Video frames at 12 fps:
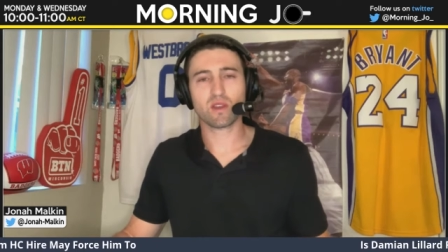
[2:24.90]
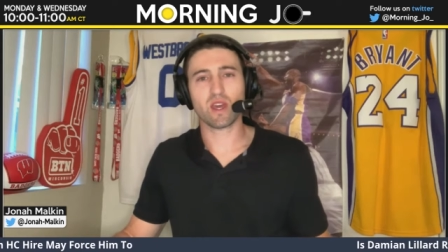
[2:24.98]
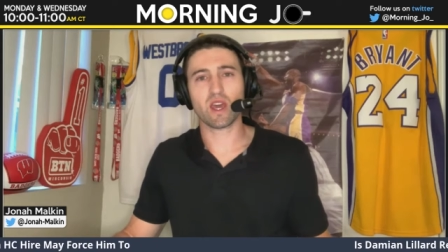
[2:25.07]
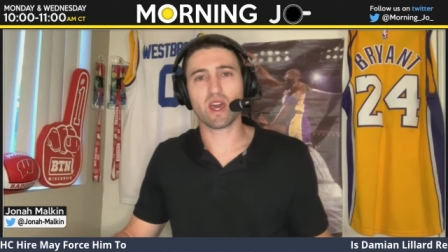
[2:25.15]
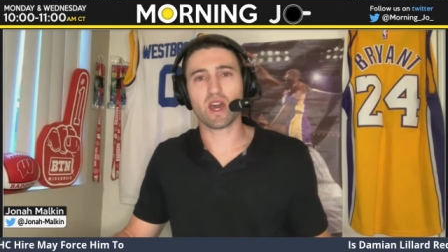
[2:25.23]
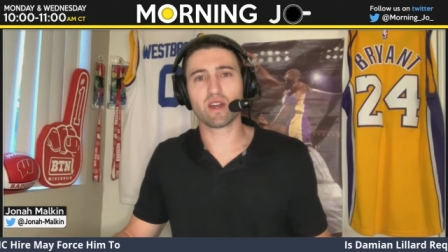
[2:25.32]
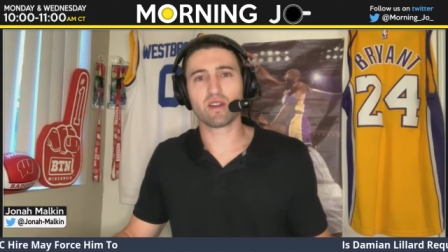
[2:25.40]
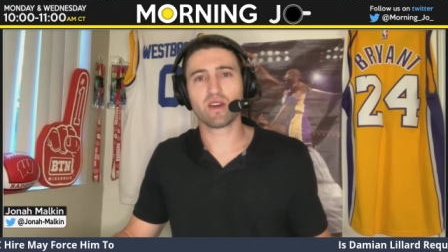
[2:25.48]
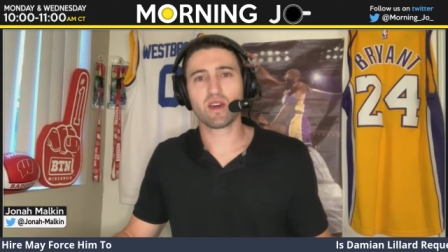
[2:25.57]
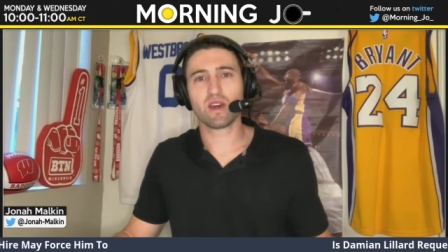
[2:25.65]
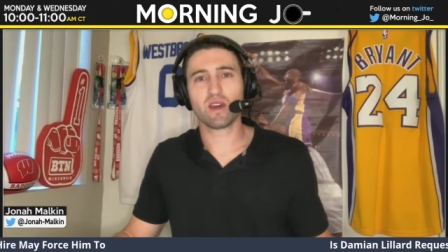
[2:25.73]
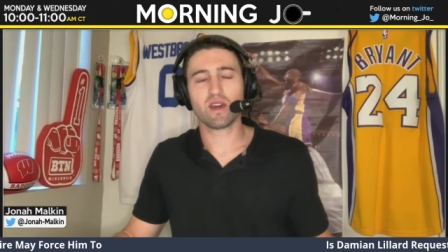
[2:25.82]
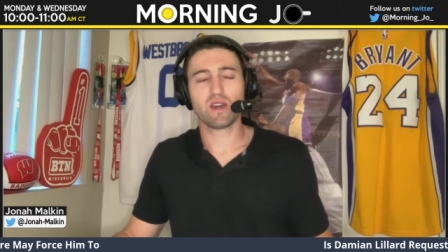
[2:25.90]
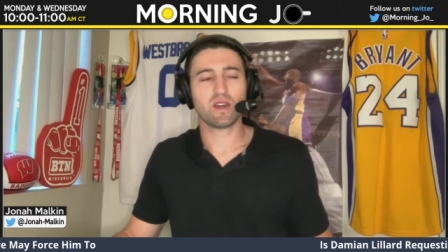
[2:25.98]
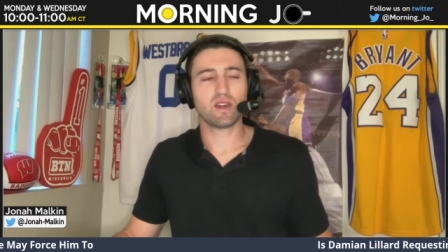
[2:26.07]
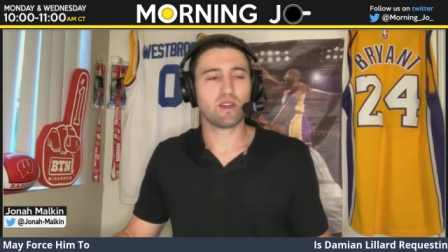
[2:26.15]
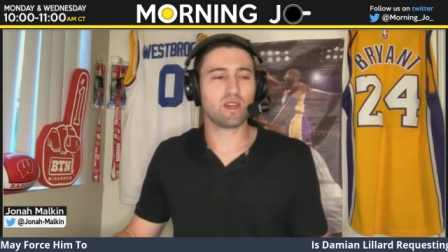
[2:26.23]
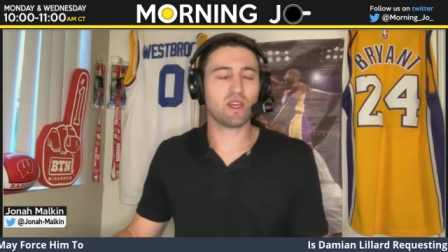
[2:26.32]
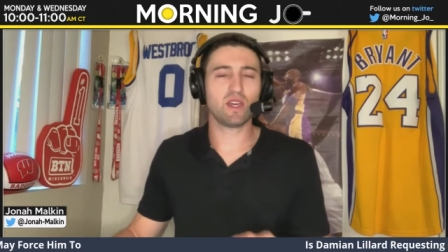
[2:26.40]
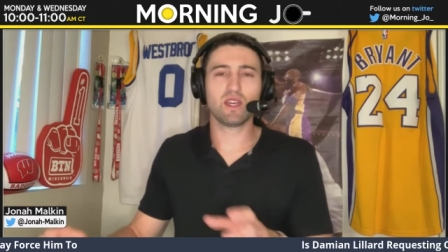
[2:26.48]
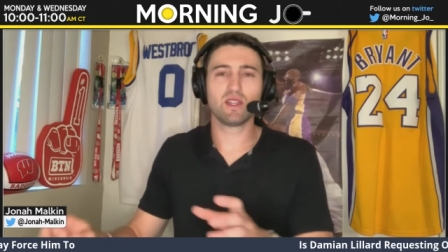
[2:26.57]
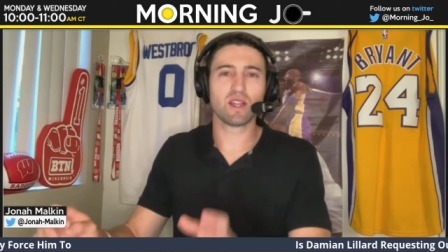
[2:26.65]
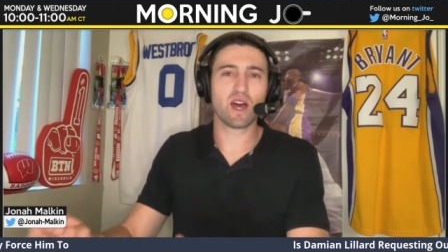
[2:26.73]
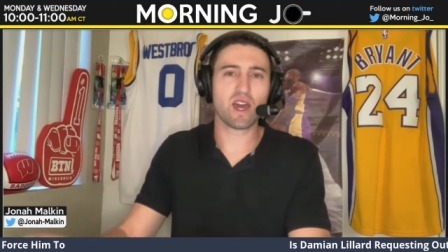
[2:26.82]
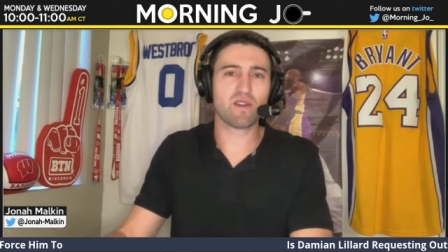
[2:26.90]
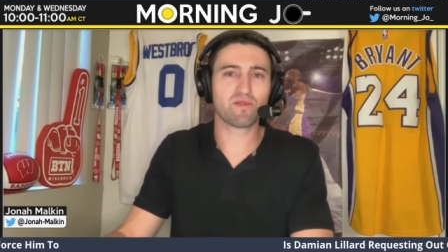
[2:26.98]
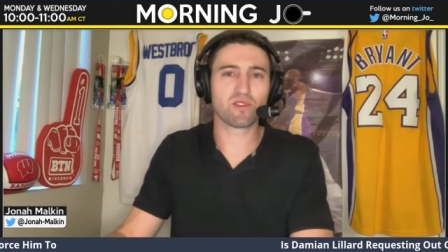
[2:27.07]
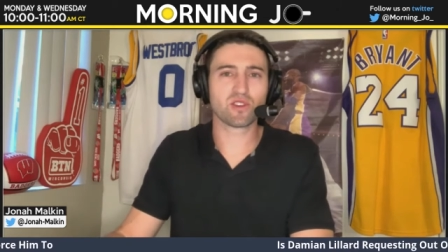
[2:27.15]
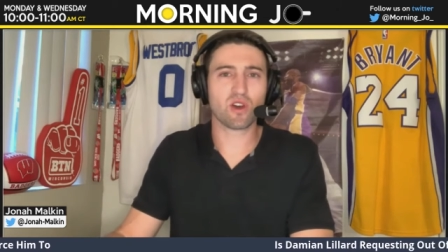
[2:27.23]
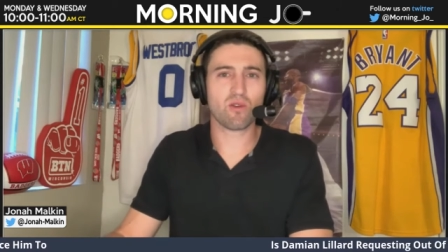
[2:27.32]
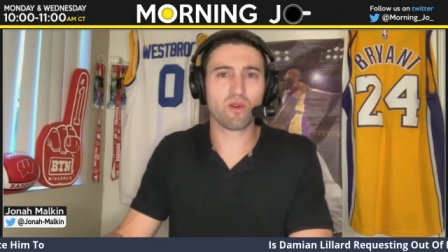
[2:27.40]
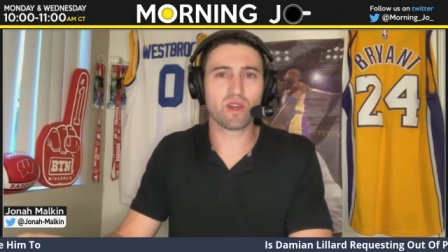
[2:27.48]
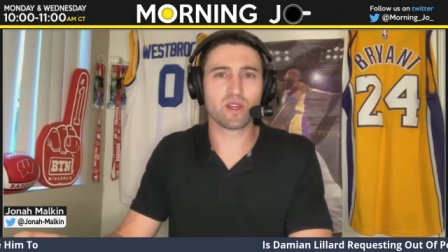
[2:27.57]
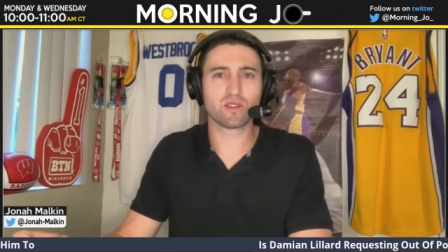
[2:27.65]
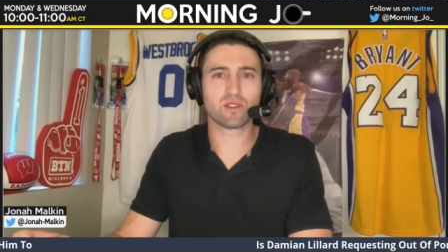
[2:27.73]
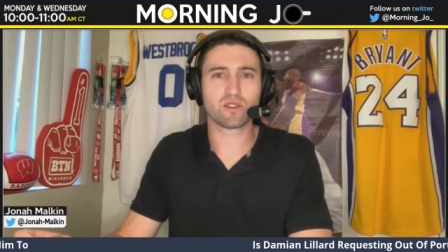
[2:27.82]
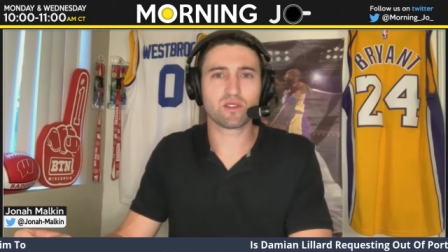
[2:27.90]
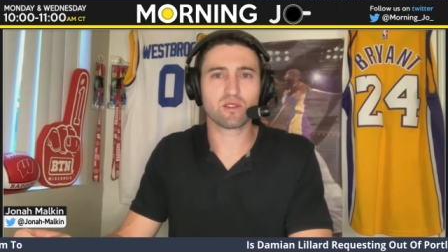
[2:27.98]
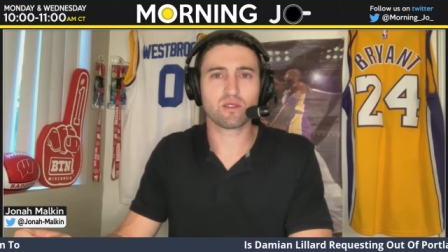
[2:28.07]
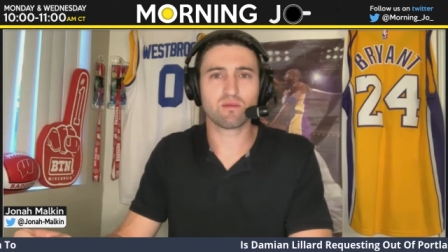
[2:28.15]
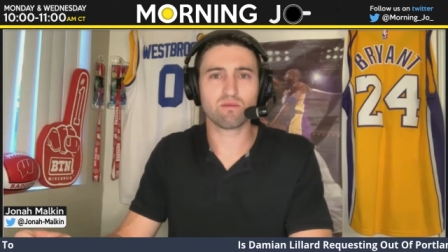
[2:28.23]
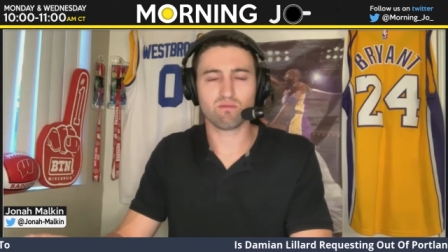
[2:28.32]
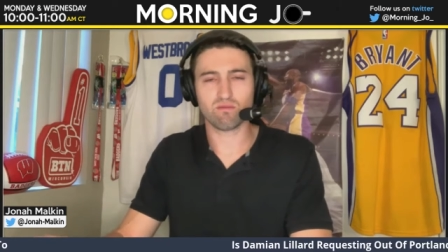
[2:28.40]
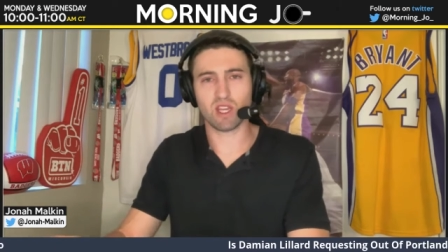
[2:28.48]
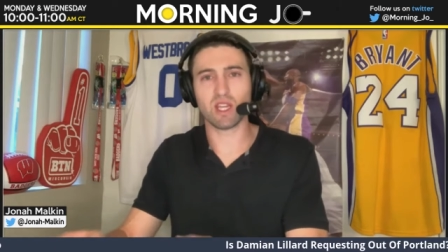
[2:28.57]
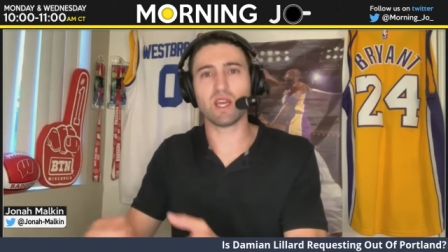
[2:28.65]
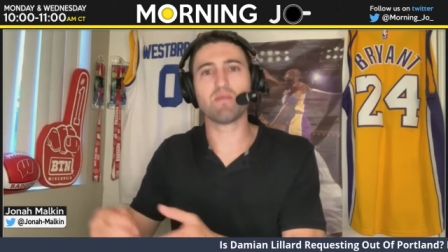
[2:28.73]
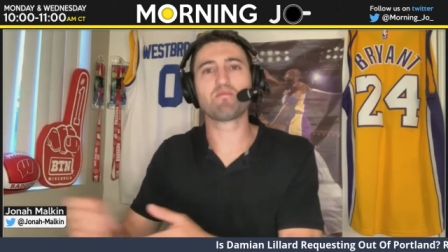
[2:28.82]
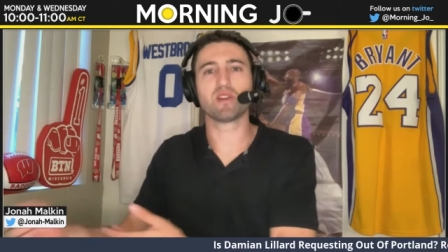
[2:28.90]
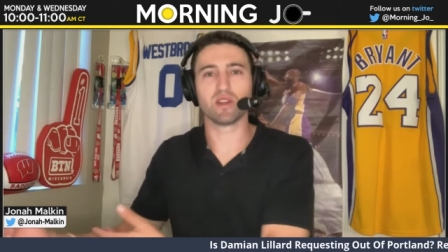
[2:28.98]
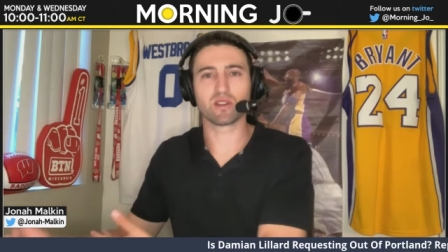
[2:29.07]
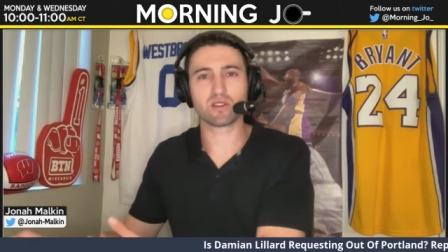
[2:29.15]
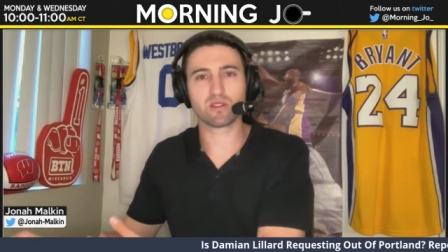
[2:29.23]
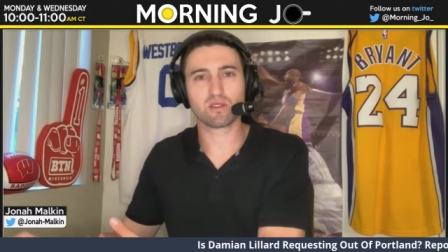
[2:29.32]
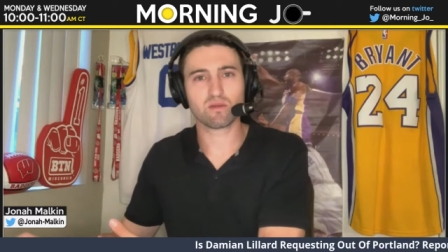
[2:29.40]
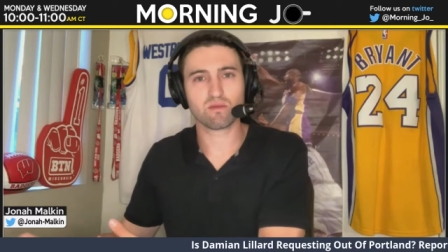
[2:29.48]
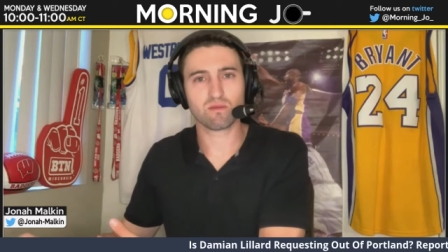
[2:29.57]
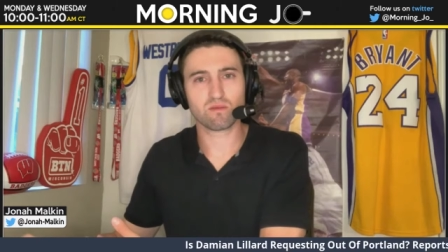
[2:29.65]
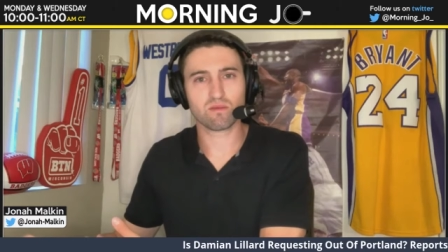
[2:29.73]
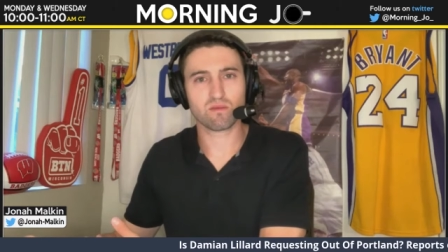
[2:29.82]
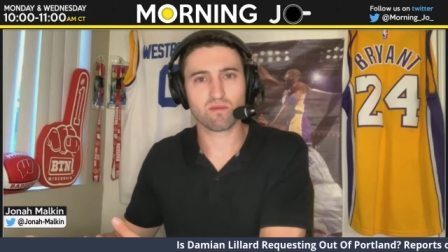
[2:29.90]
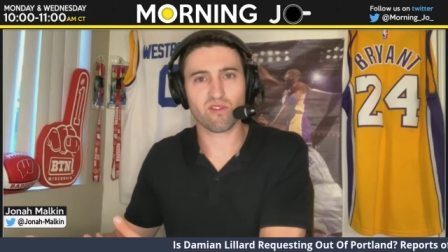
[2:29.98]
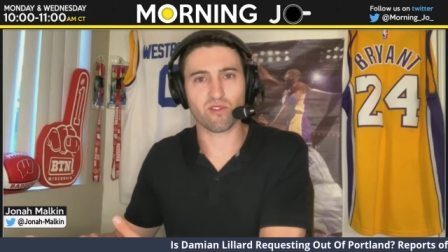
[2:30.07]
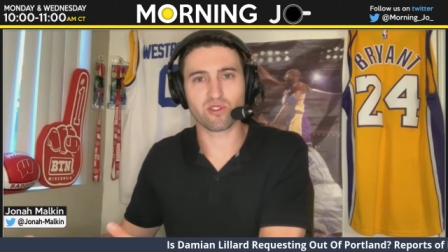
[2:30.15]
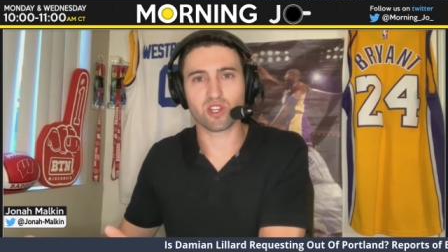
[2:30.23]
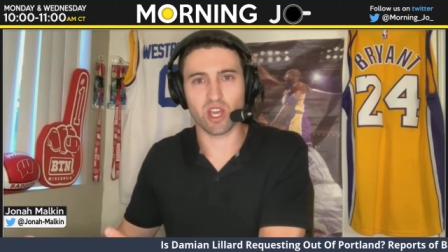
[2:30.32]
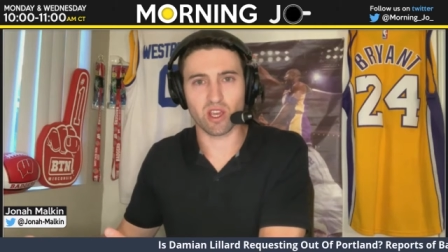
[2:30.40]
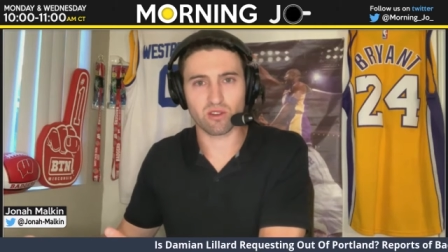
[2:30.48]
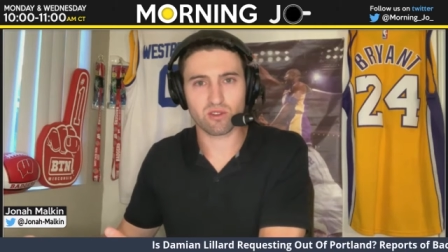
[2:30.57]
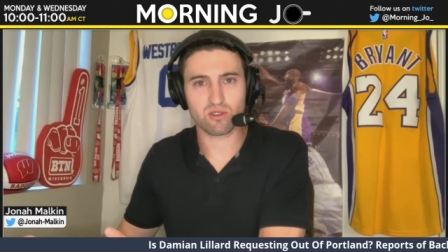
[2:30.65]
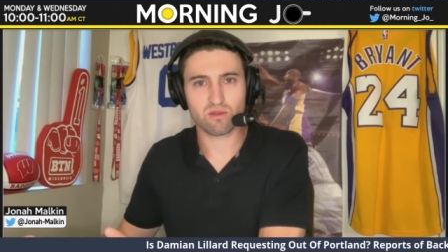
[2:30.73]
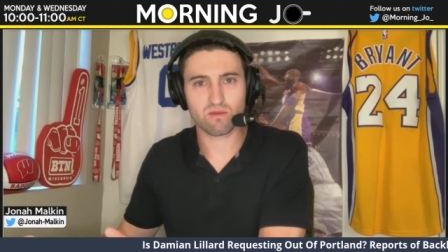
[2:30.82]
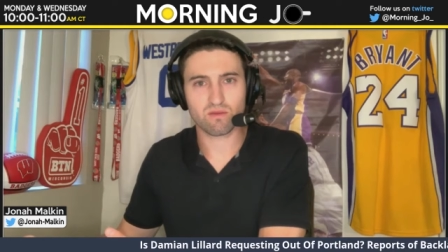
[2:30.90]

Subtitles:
And in life, there's always an impetus for change.